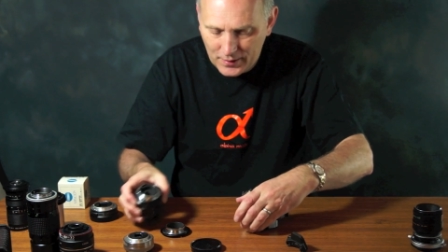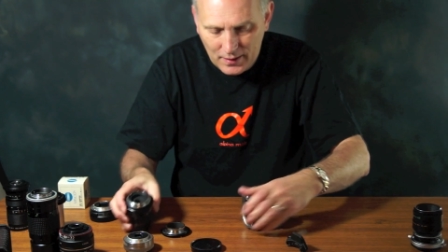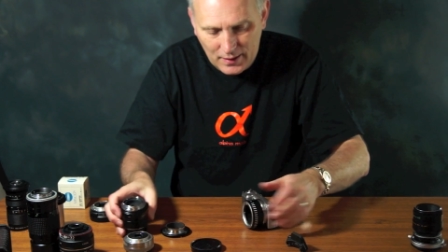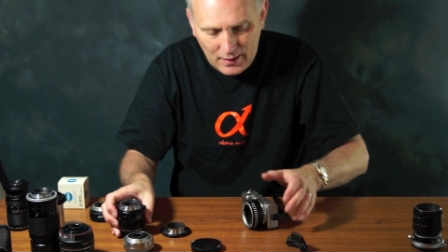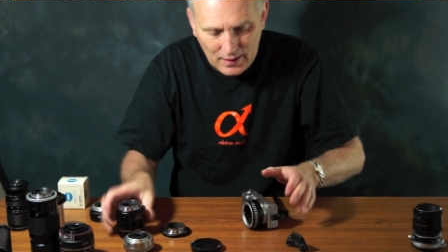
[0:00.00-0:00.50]

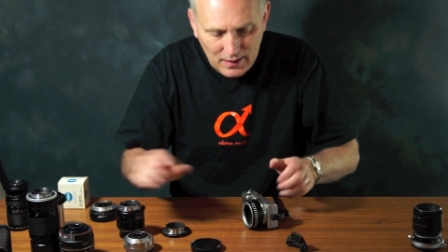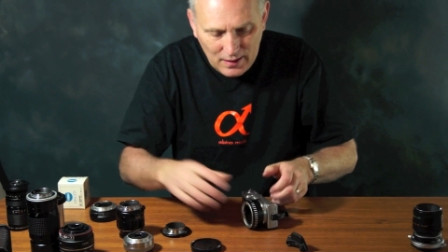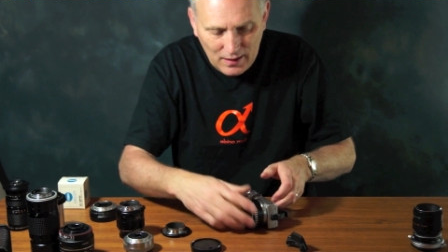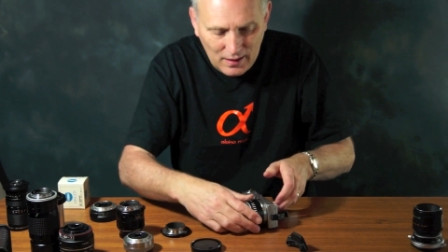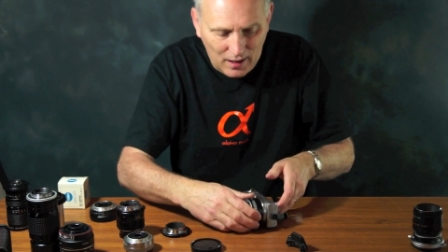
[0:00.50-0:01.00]

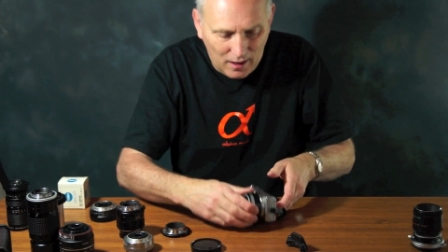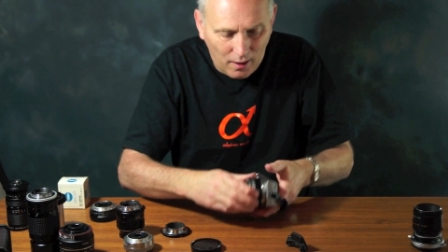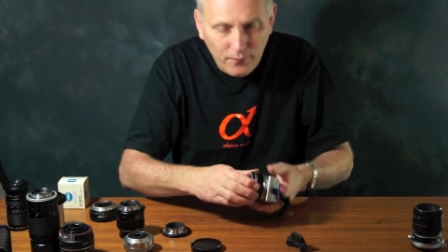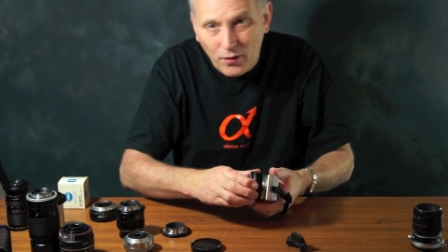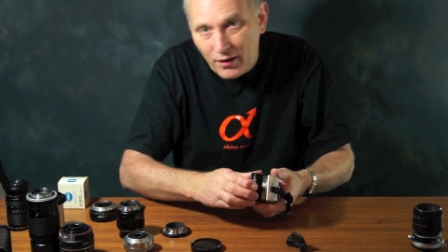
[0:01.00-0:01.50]

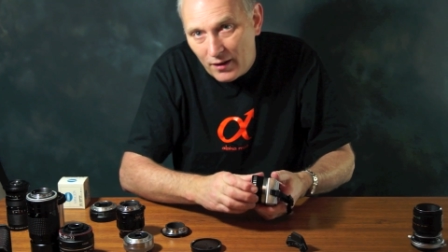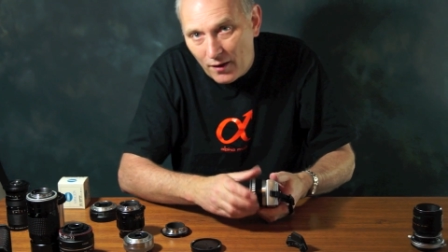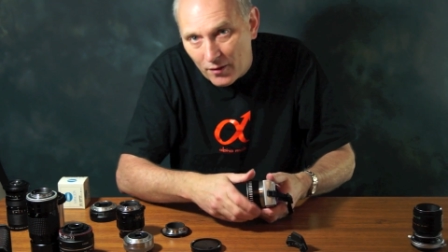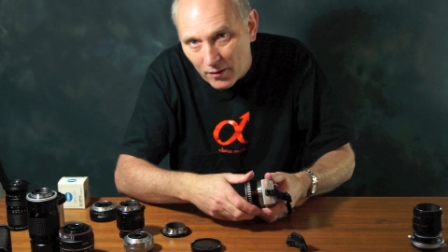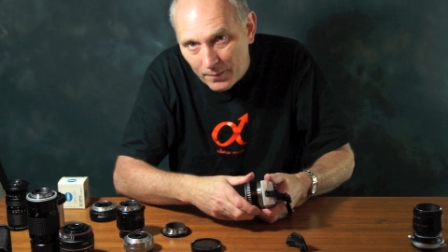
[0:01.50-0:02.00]
I've got
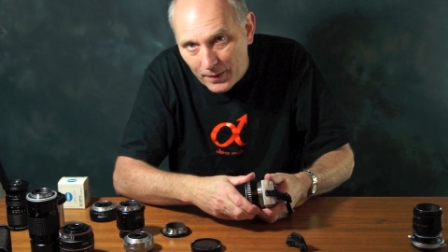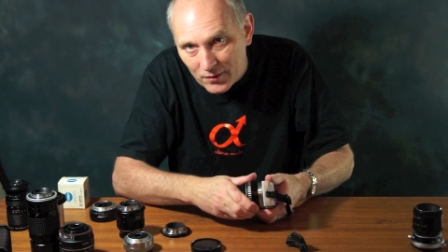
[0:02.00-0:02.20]
another